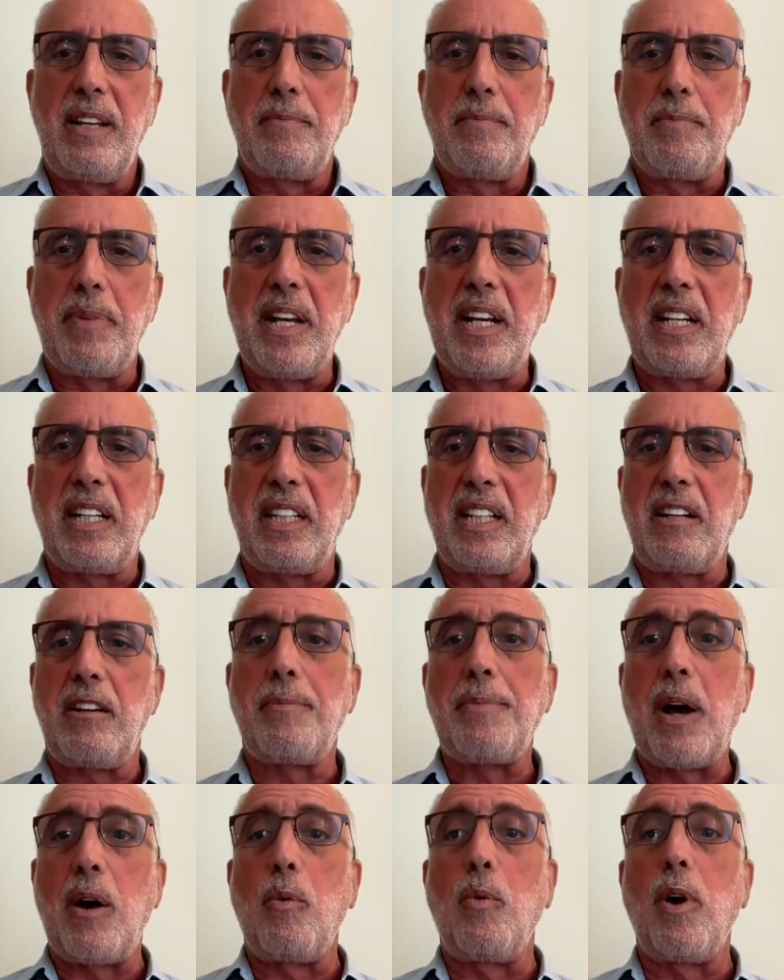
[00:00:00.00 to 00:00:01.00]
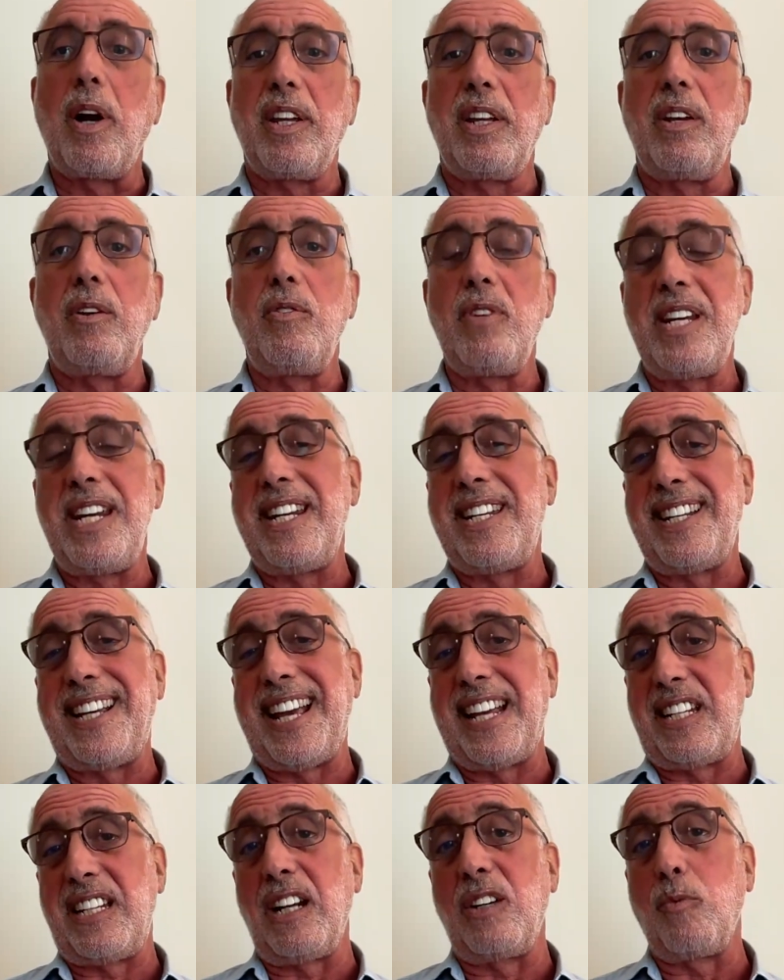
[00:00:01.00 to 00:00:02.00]
Be clear about what you need to
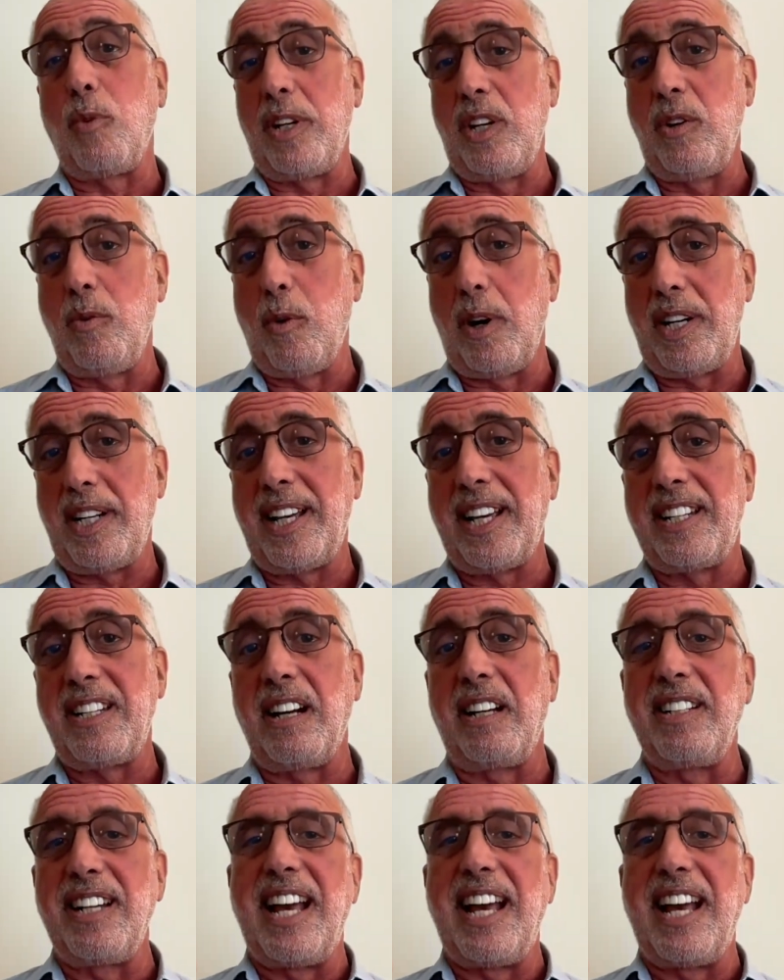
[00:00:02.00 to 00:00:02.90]
get done, what you want to get done,